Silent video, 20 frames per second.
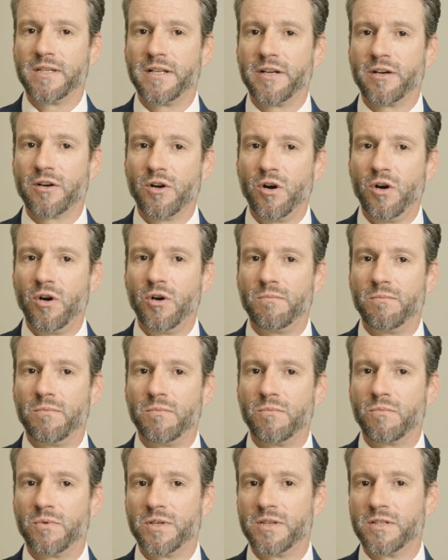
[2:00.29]
they are
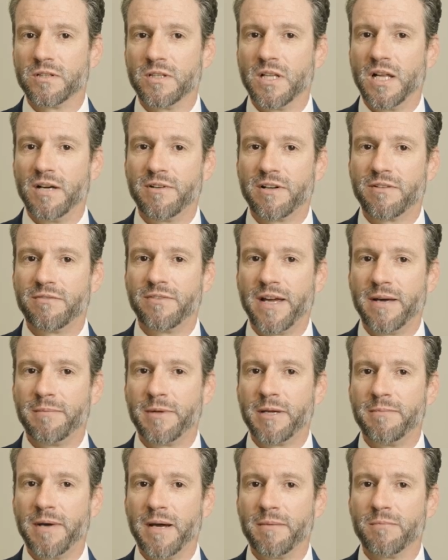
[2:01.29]
home with their loving
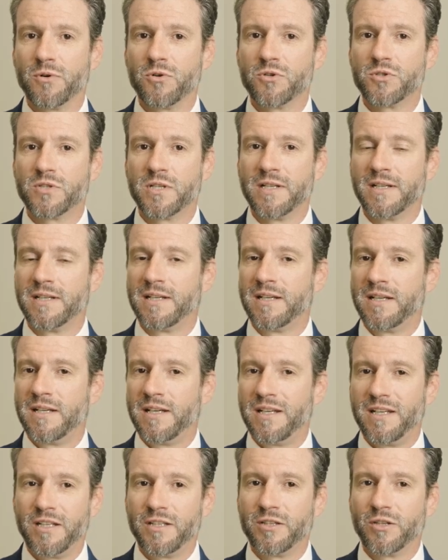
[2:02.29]
family members,
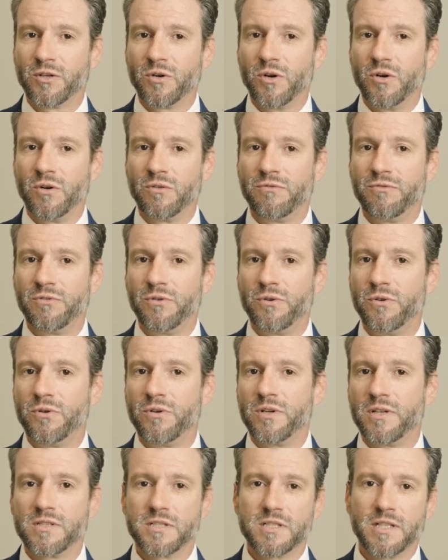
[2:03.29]
eating their own food
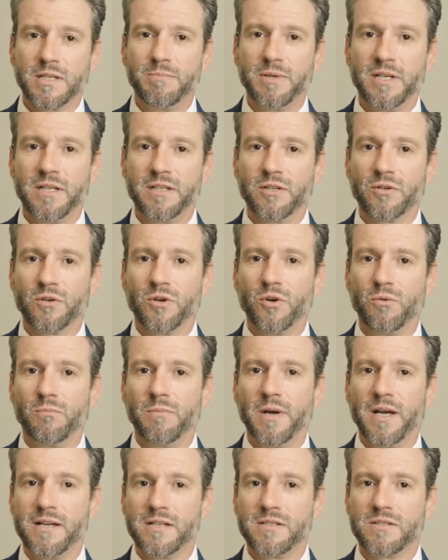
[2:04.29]
and sleeping in their own
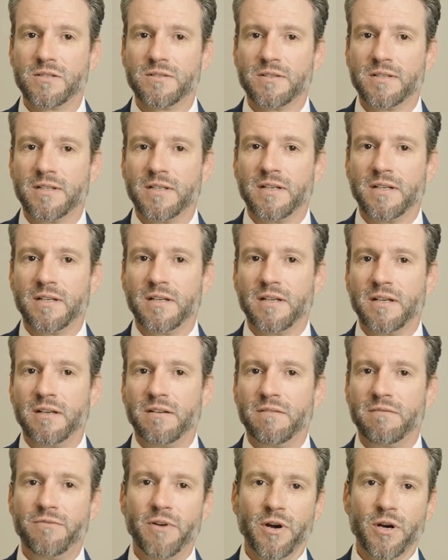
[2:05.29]
beds.
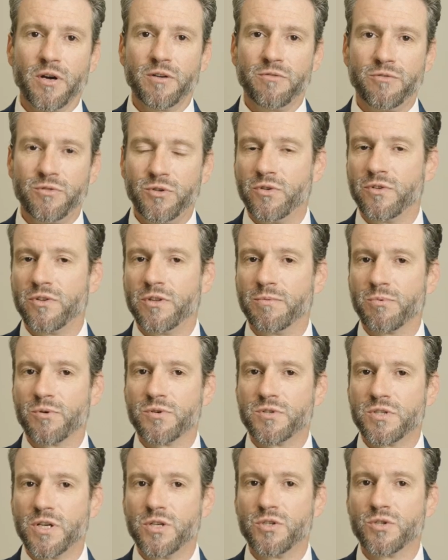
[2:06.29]
Very few of the
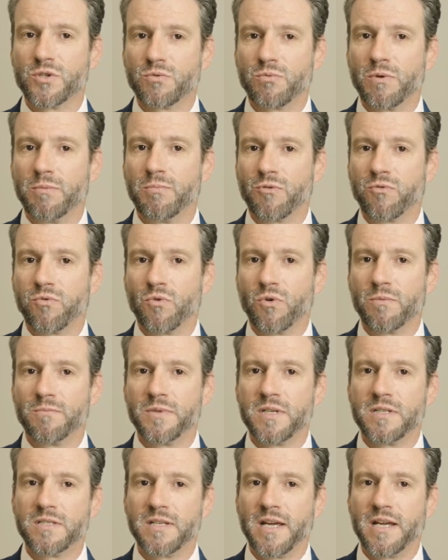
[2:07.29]
procedures we perform
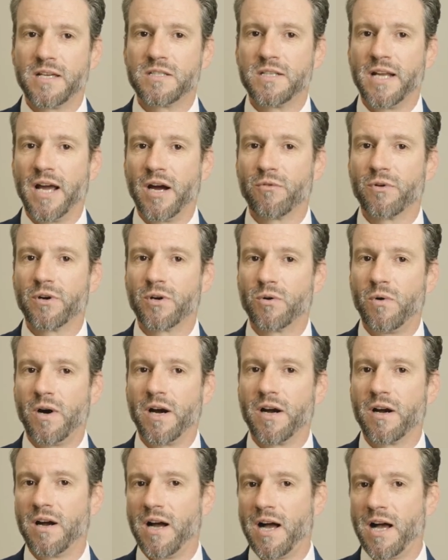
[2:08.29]
these days now
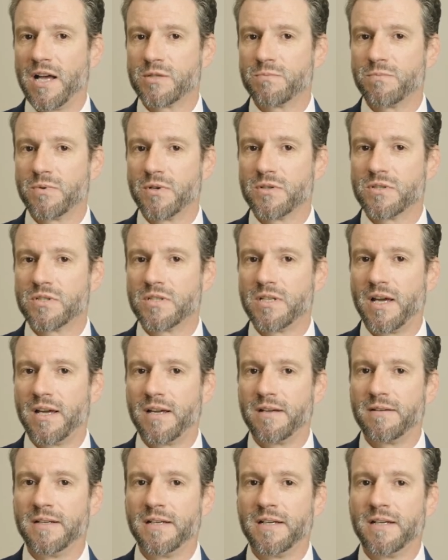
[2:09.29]
require a hospital stay.
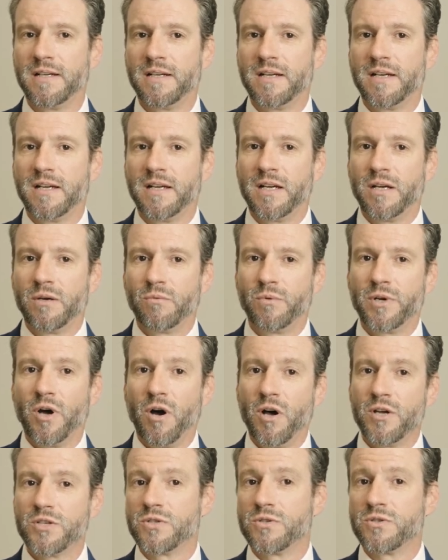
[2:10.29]
We
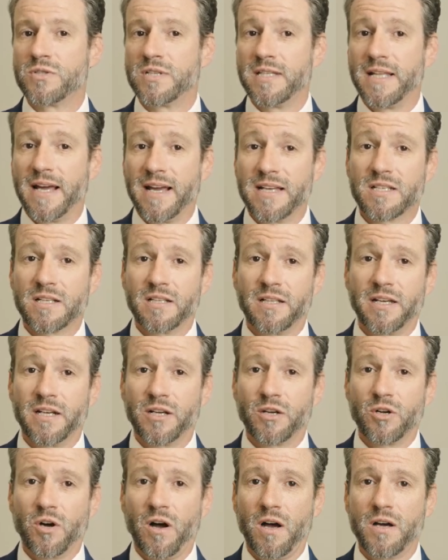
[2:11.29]
also see the
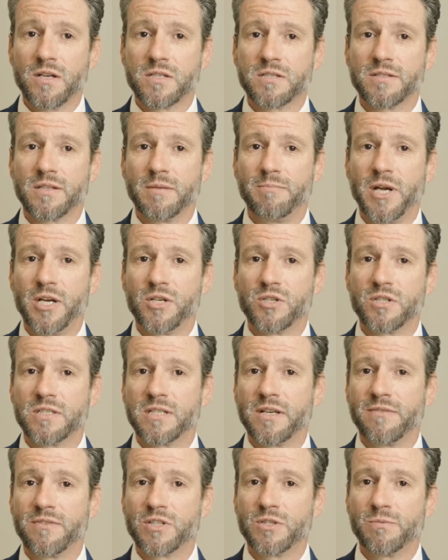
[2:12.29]
escalating costs the patients
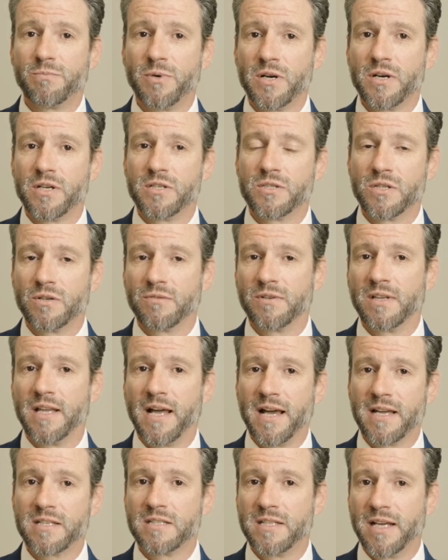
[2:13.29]
have experienced over the
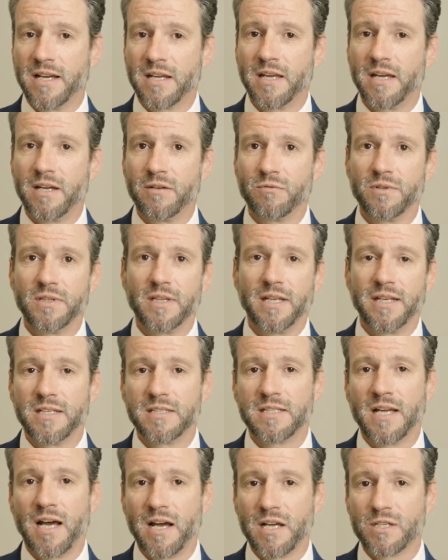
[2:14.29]
last decade related
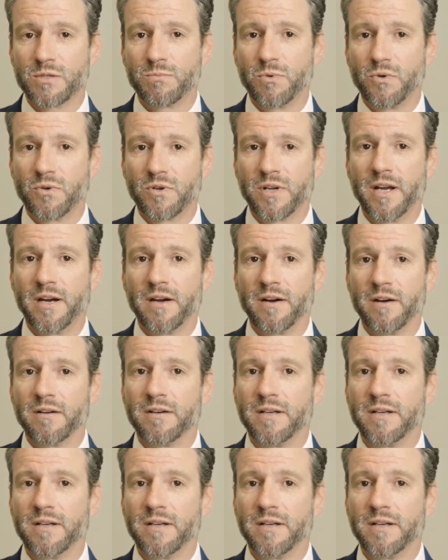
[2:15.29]
to hospital care.